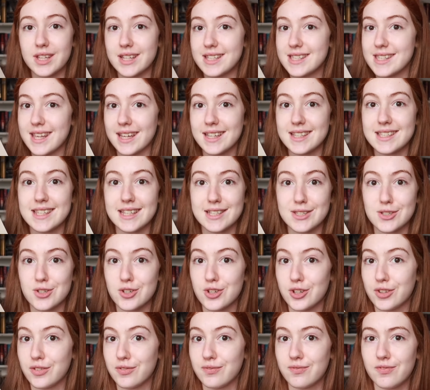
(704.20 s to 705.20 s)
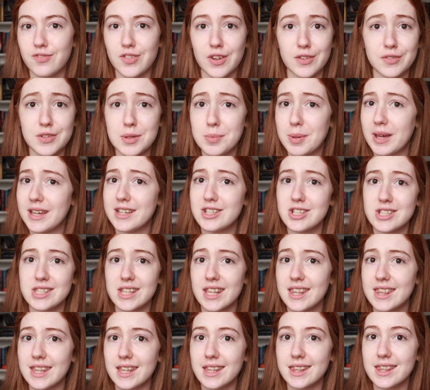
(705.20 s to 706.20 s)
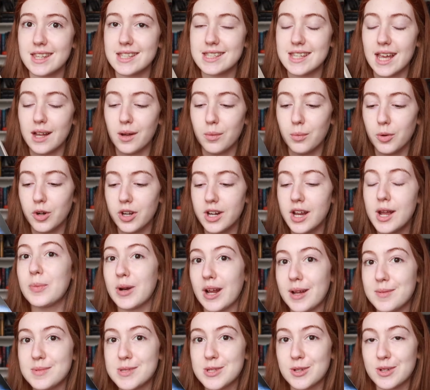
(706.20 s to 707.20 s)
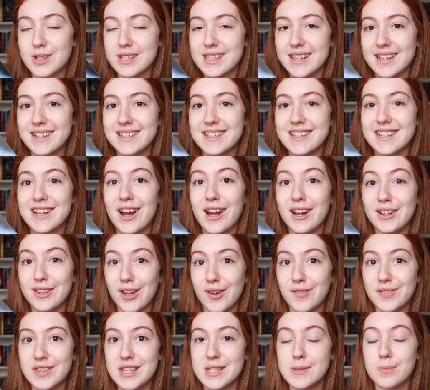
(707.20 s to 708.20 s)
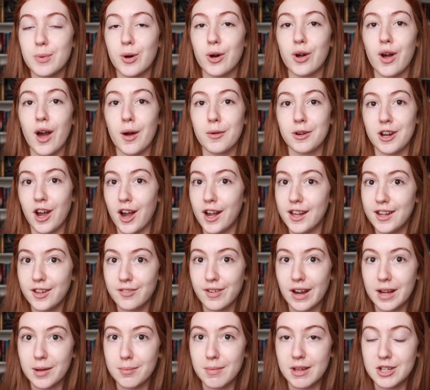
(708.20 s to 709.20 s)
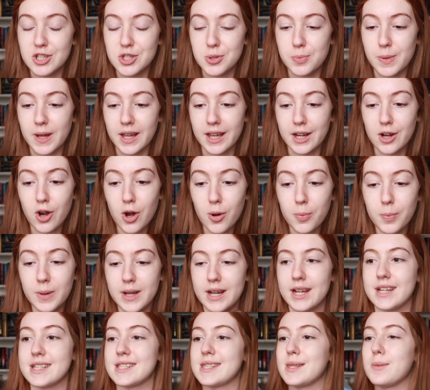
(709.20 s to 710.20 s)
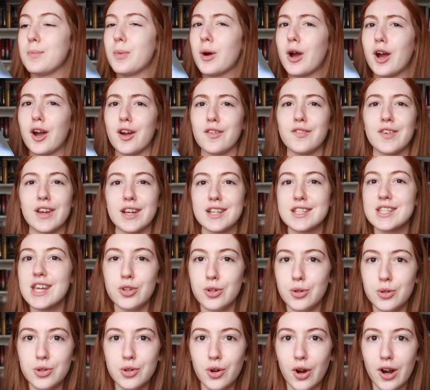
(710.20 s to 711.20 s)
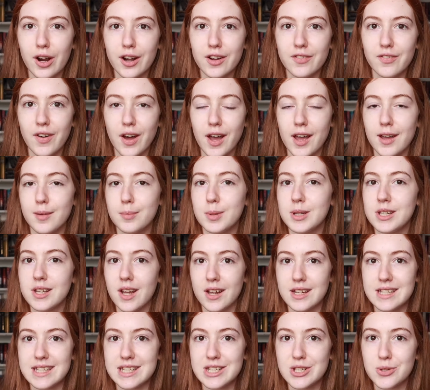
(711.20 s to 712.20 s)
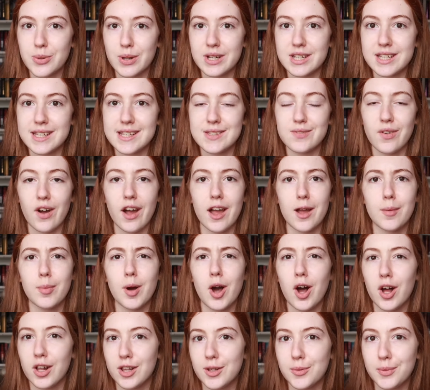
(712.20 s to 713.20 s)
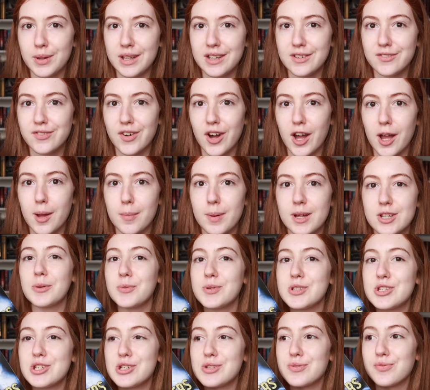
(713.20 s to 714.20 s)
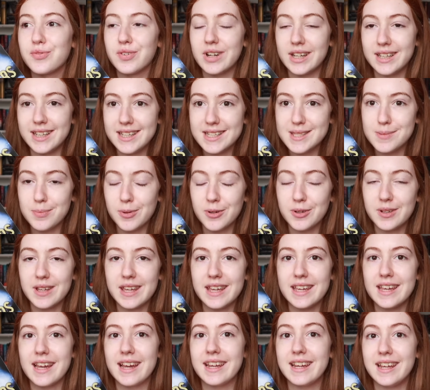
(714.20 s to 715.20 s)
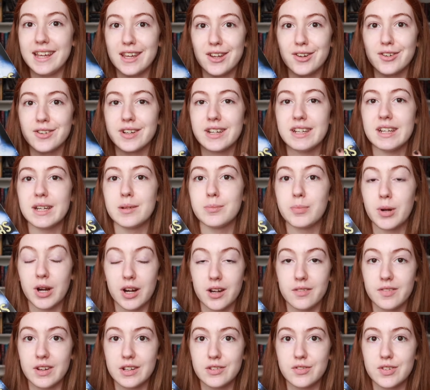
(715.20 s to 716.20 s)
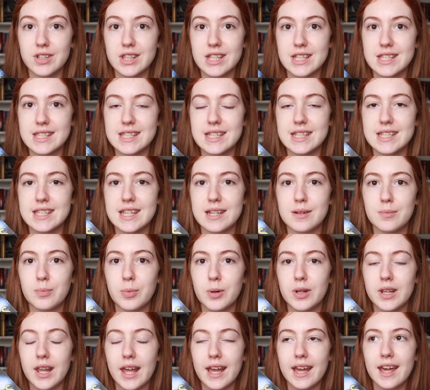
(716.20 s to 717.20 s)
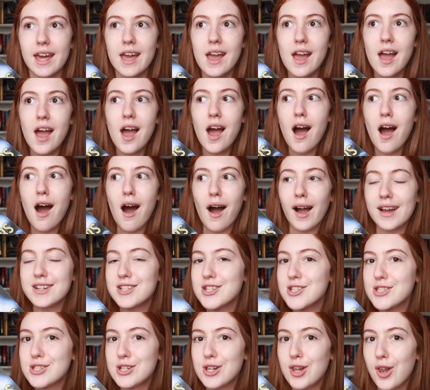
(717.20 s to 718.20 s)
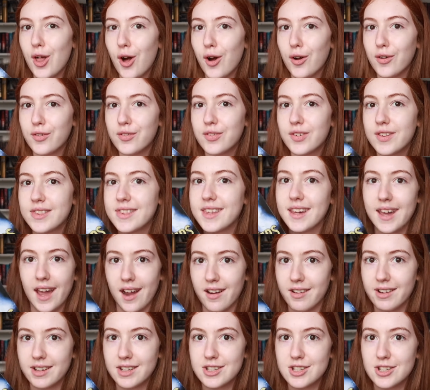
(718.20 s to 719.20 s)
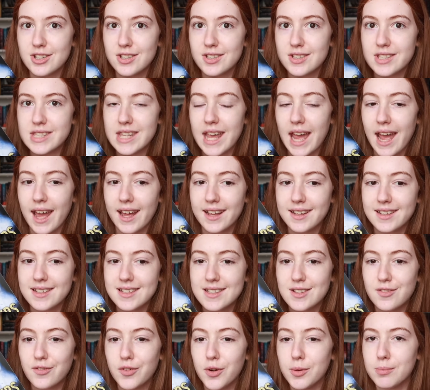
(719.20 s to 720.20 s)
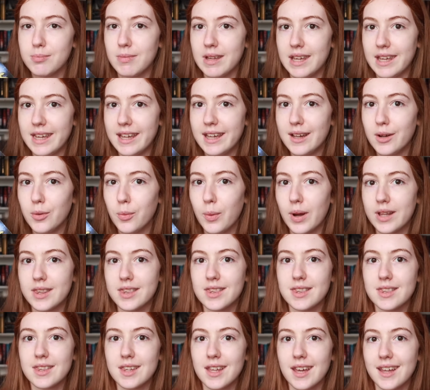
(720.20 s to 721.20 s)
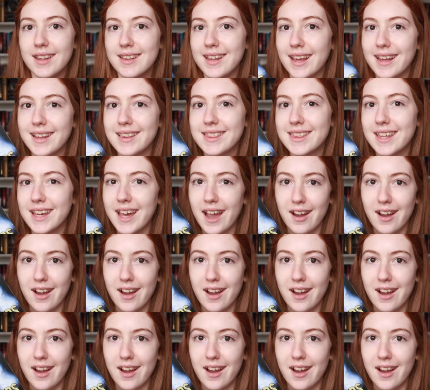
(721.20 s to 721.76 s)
it's like 650 pages, I think, the second one. But I'm so excited. I love this book. I would highly recommend you pick it up. It has the perfect New York vibe, 1920s vibe, Halloween vibe. But it was just really spooky and eerie and perfect for this season. But like, I just love the characters, and for me, when like the